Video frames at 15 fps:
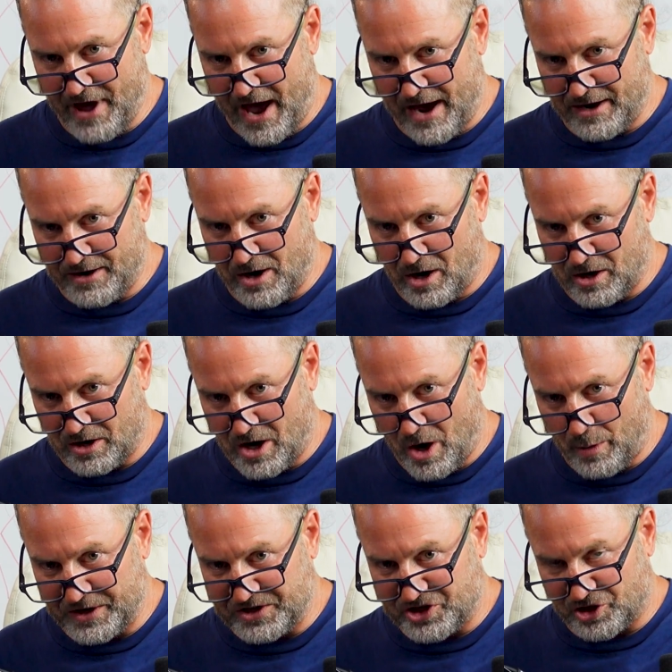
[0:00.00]
then are
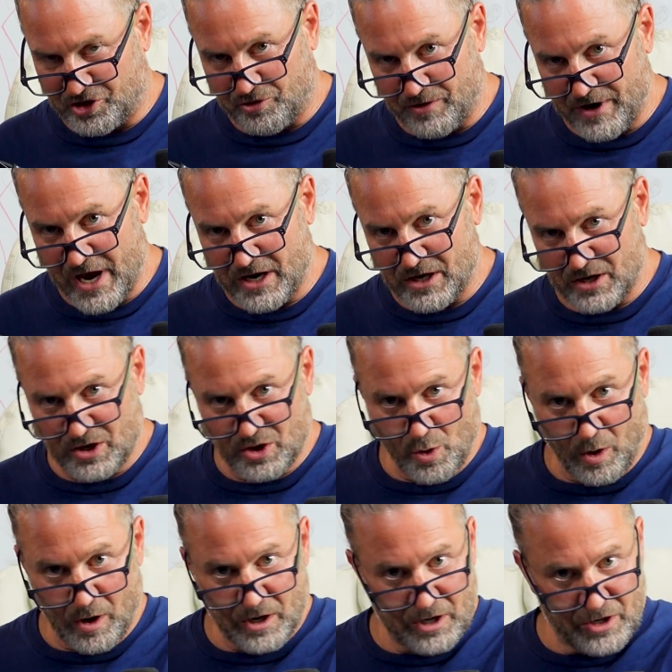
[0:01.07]
going to create
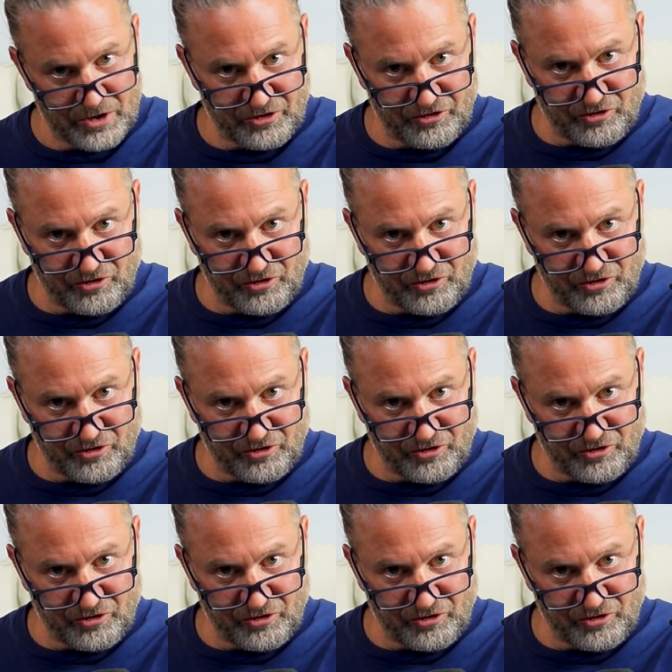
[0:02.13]
your